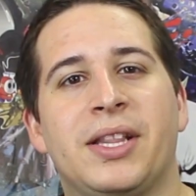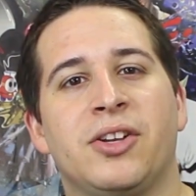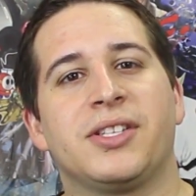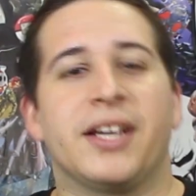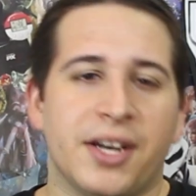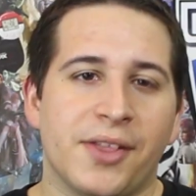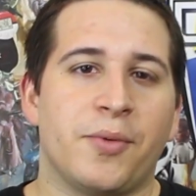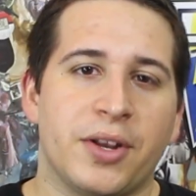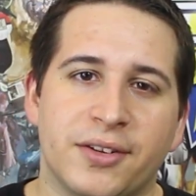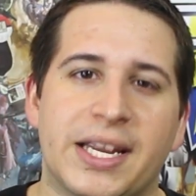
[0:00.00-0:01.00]
but it looks like another
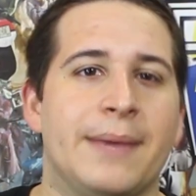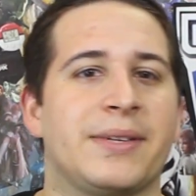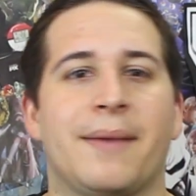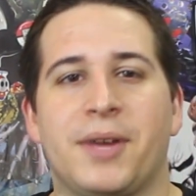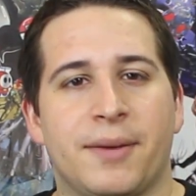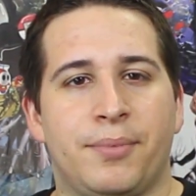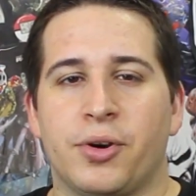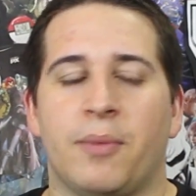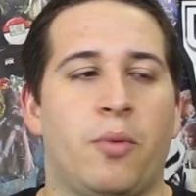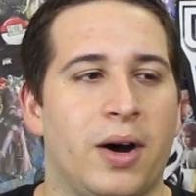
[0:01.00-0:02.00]
one of those games I'm gonna
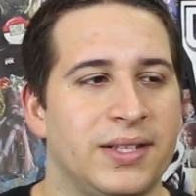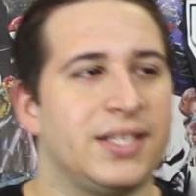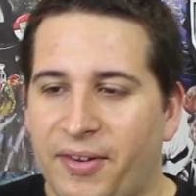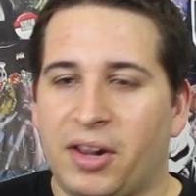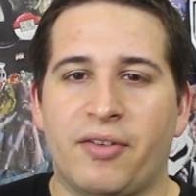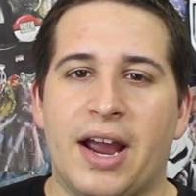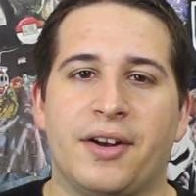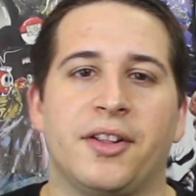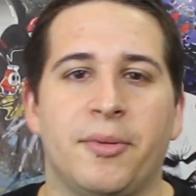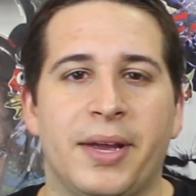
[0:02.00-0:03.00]
boot up once, fiddle around
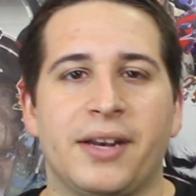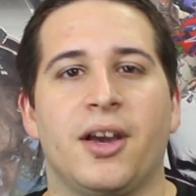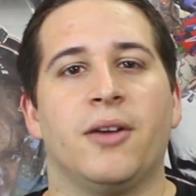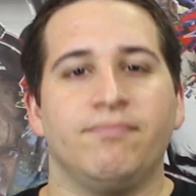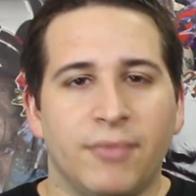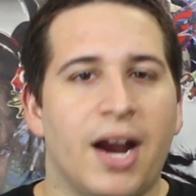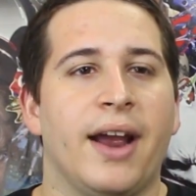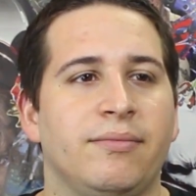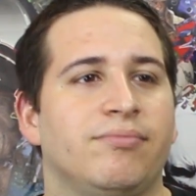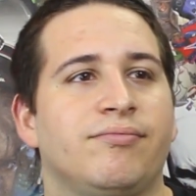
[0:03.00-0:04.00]
a little bit, and go, all
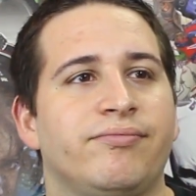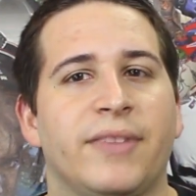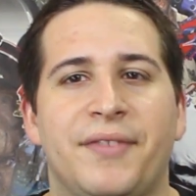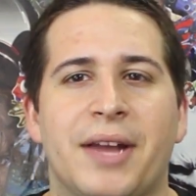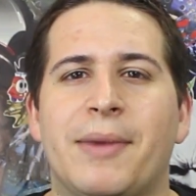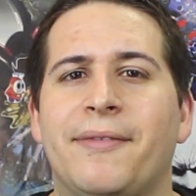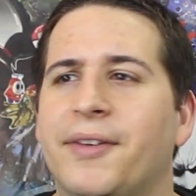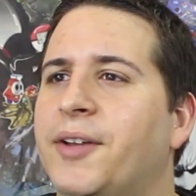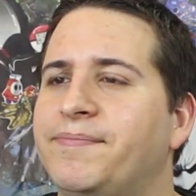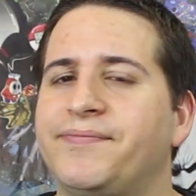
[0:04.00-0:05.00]
right, I've had my
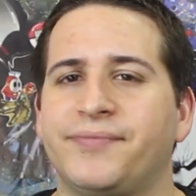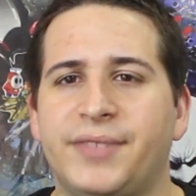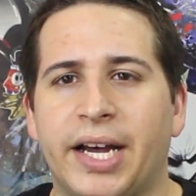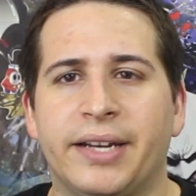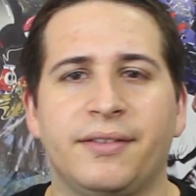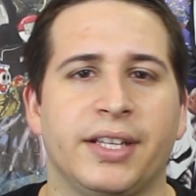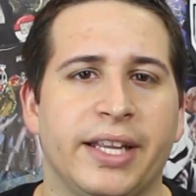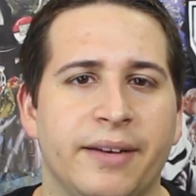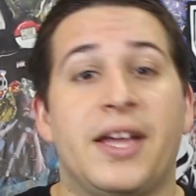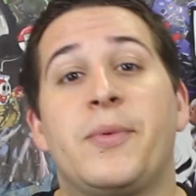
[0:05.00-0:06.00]
fill. Done,
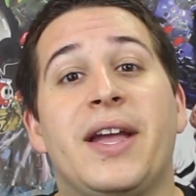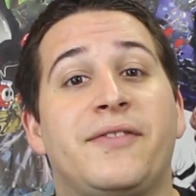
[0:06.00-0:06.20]
delete. Then we